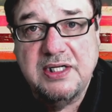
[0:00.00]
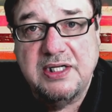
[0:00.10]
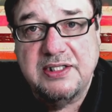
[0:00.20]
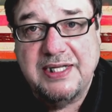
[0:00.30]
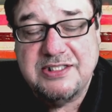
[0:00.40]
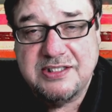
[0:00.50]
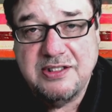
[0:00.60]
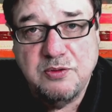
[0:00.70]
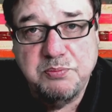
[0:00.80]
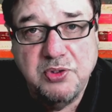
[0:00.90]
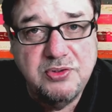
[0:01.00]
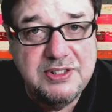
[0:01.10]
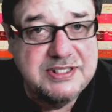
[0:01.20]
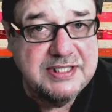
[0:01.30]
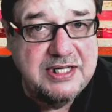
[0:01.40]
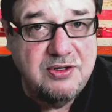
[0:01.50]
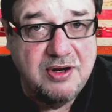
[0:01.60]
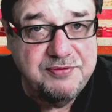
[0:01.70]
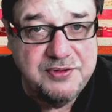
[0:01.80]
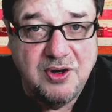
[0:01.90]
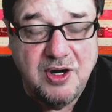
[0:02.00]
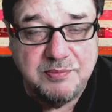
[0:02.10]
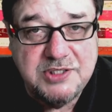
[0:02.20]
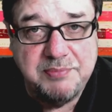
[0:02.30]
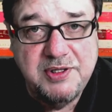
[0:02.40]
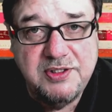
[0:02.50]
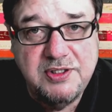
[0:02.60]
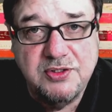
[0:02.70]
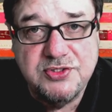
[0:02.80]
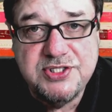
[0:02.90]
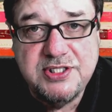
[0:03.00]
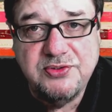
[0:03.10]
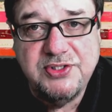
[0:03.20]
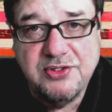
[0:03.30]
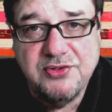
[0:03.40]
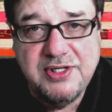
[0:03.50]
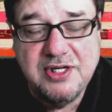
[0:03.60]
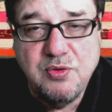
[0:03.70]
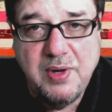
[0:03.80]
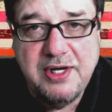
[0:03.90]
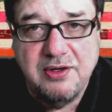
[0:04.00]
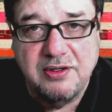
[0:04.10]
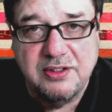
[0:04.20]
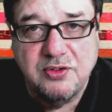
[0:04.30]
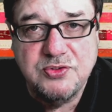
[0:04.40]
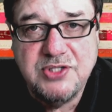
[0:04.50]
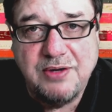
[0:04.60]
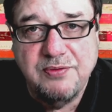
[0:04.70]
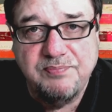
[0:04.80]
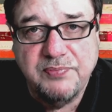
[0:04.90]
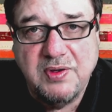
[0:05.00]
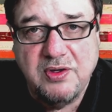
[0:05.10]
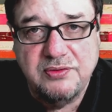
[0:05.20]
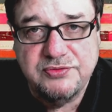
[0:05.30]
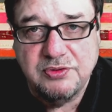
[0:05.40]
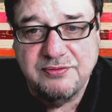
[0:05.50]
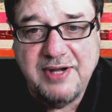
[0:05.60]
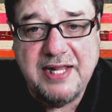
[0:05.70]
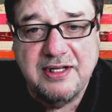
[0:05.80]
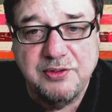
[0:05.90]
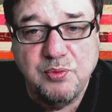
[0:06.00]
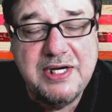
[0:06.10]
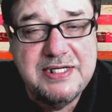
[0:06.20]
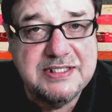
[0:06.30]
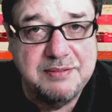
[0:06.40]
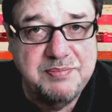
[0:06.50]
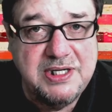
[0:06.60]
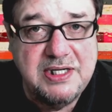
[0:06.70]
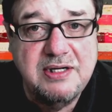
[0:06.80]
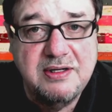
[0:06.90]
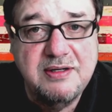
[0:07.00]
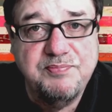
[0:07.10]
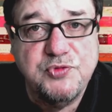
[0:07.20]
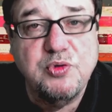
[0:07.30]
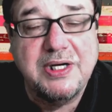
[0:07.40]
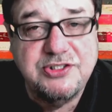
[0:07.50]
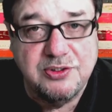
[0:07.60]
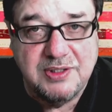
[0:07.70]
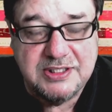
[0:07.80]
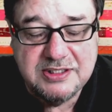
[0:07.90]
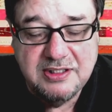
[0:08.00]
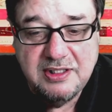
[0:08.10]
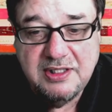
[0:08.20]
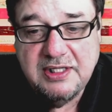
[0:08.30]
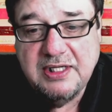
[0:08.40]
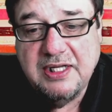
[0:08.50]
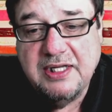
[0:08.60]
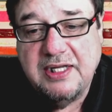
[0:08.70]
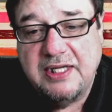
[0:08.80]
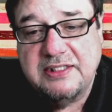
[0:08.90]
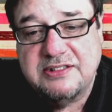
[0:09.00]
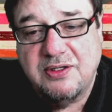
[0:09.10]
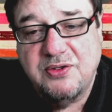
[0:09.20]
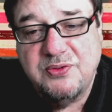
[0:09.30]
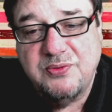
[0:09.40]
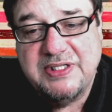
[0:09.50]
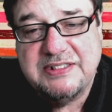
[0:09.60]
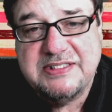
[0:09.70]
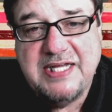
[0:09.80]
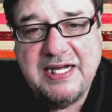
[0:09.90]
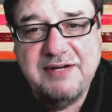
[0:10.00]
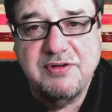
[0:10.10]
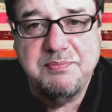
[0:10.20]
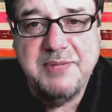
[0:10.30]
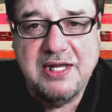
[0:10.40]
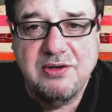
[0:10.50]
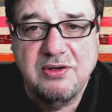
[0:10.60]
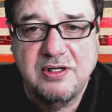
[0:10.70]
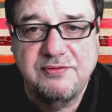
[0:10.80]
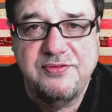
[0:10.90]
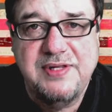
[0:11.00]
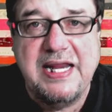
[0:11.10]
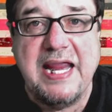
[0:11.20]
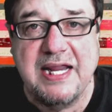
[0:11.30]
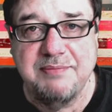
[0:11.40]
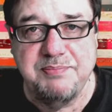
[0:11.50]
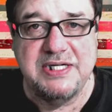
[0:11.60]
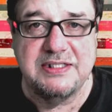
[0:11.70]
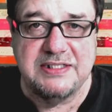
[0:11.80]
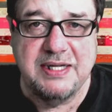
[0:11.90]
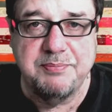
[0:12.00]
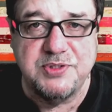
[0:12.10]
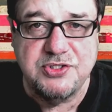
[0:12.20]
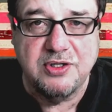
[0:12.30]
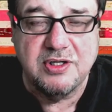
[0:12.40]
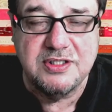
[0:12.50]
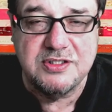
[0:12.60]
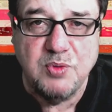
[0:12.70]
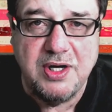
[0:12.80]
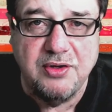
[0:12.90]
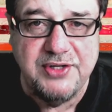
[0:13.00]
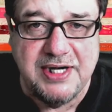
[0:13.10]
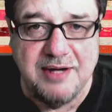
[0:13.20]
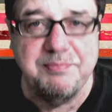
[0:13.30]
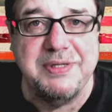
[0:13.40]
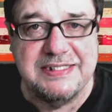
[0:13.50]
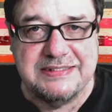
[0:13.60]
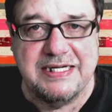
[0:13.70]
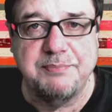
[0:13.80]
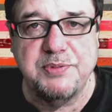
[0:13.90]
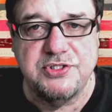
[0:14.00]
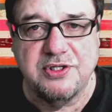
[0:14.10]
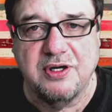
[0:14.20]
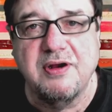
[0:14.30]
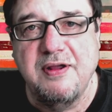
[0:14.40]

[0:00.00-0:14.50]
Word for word: that sun will burn the skin off your arms. I mean, you're still near the equator, and those out, ultraviolet rays can be treacherous. So it's not even a matter of the ambient temperature, because while the ambient temperature